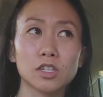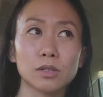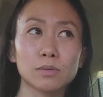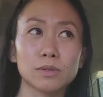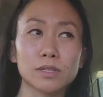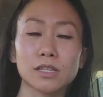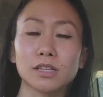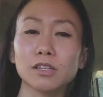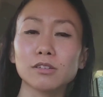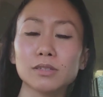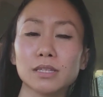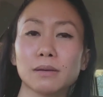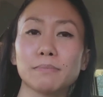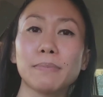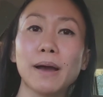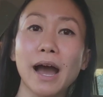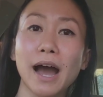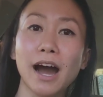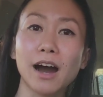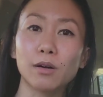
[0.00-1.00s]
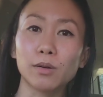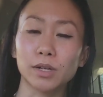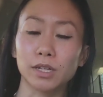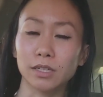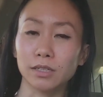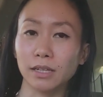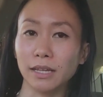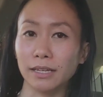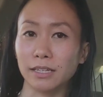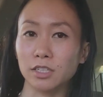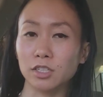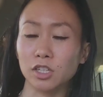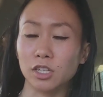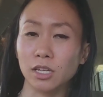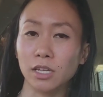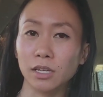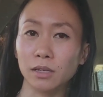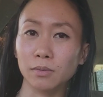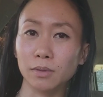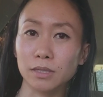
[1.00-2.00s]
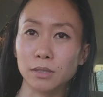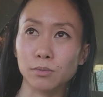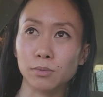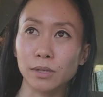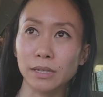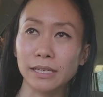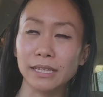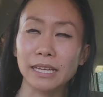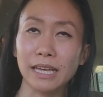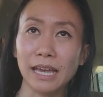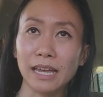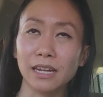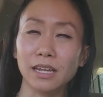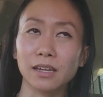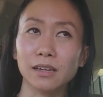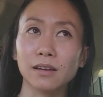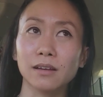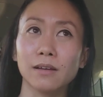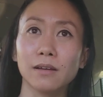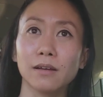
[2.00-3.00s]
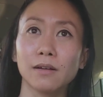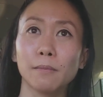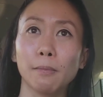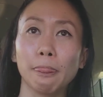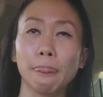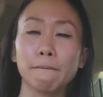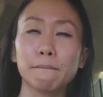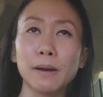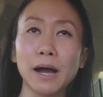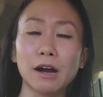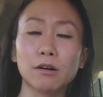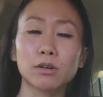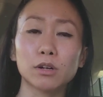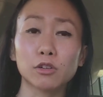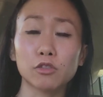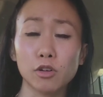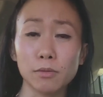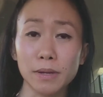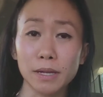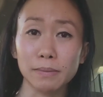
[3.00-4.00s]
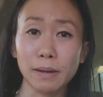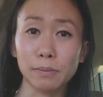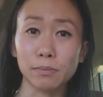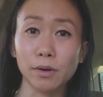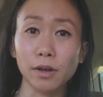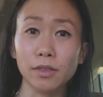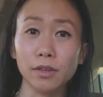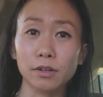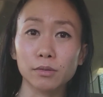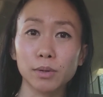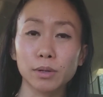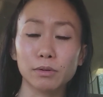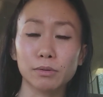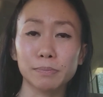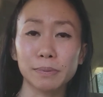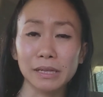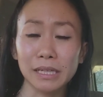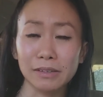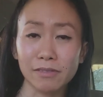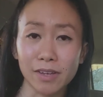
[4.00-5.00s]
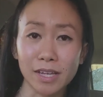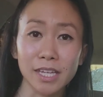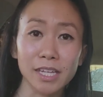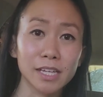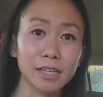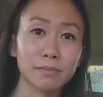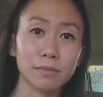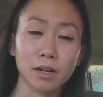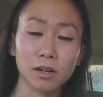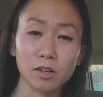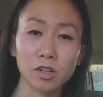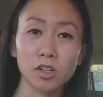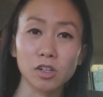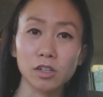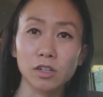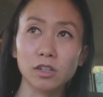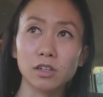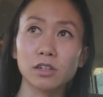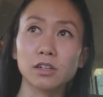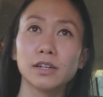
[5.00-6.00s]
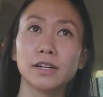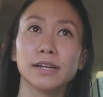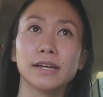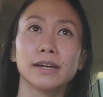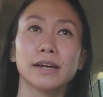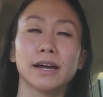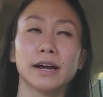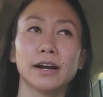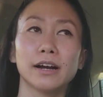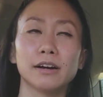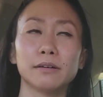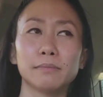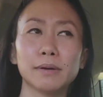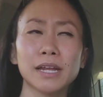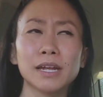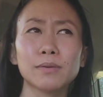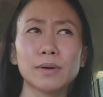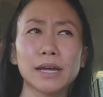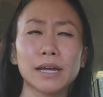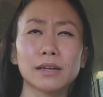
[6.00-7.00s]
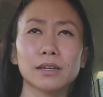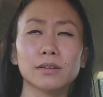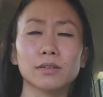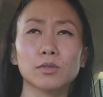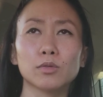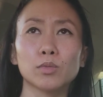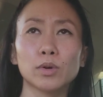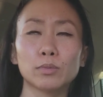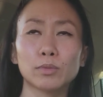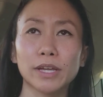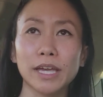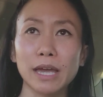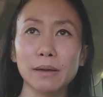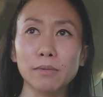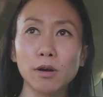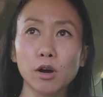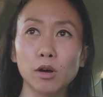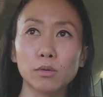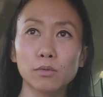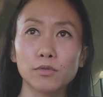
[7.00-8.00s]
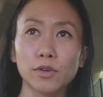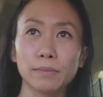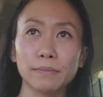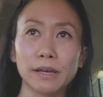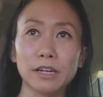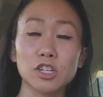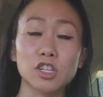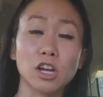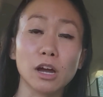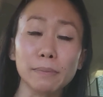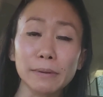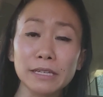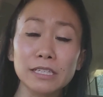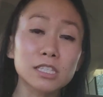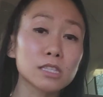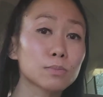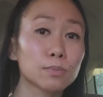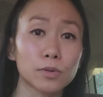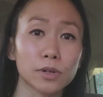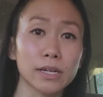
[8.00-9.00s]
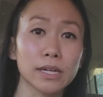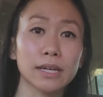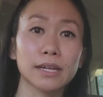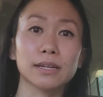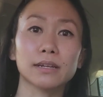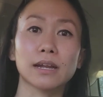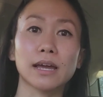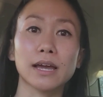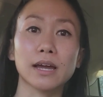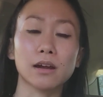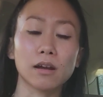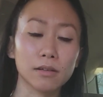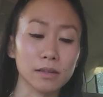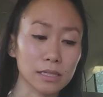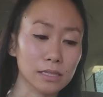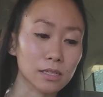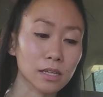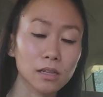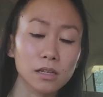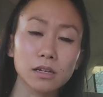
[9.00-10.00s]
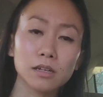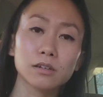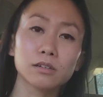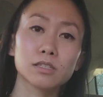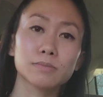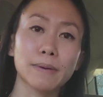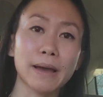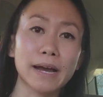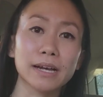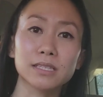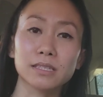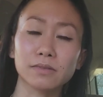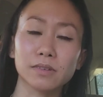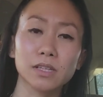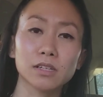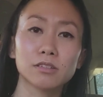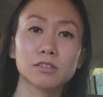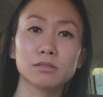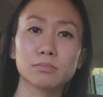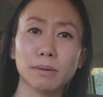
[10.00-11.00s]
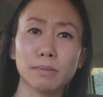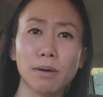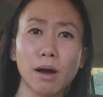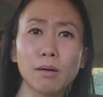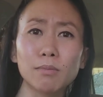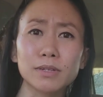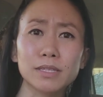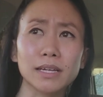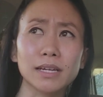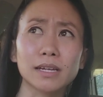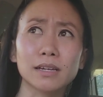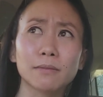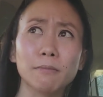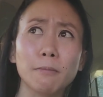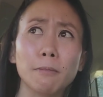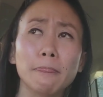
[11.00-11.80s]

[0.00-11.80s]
was losing power. Like he was really gaining power over me and my brother. We were believing him, not her. But anyway, when we came home from that shopping spree and I had all these clothes, bags of clothes, my mom was like,